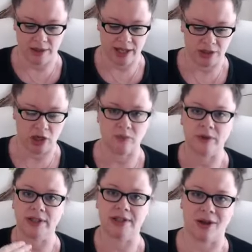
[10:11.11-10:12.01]
They don't
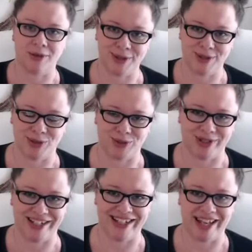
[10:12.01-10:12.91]
want to tell their
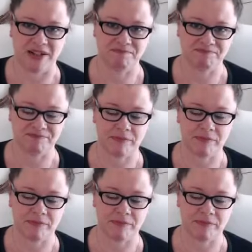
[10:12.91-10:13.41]
story again.